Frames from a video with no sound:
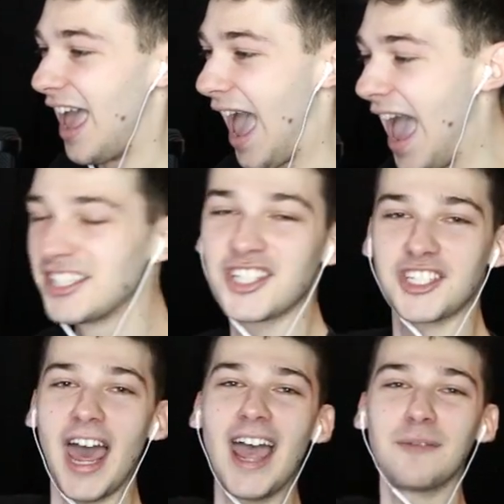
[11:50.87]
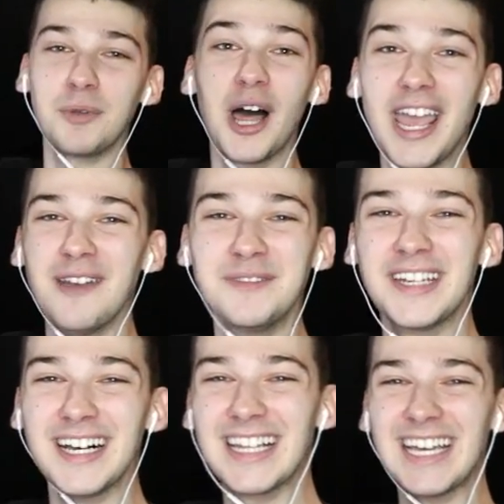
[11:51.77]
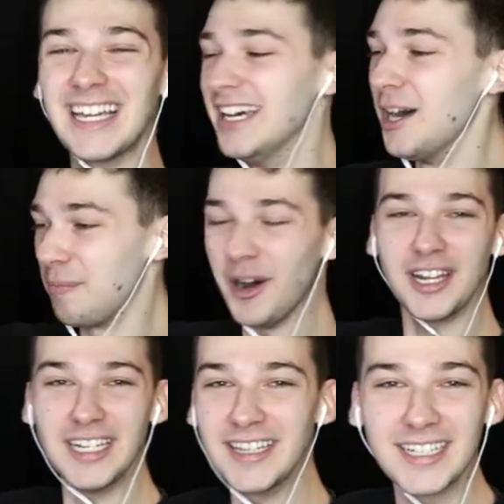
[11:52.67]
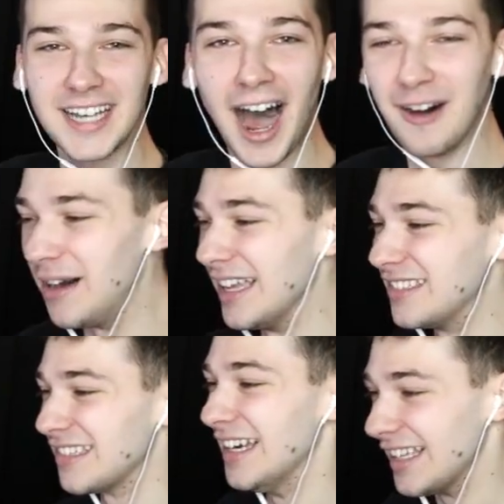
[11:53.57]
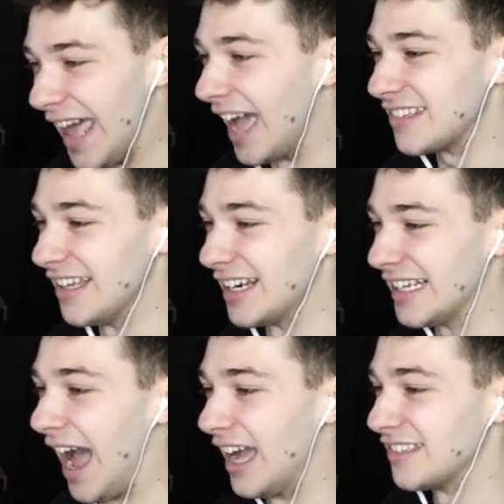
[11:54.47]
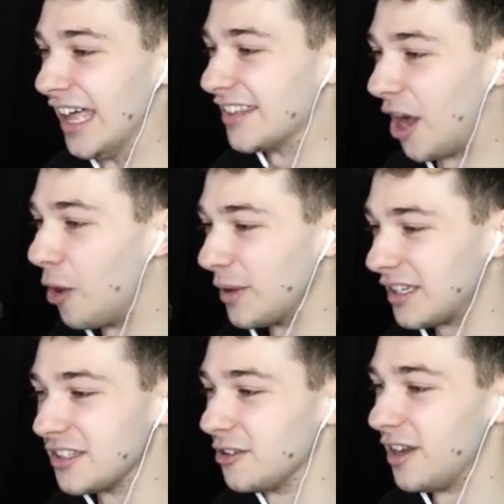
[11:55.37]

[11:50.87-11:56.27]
Hashtag oh. blame Dylan. Put it in the comments. That's it, guys. That's all we can do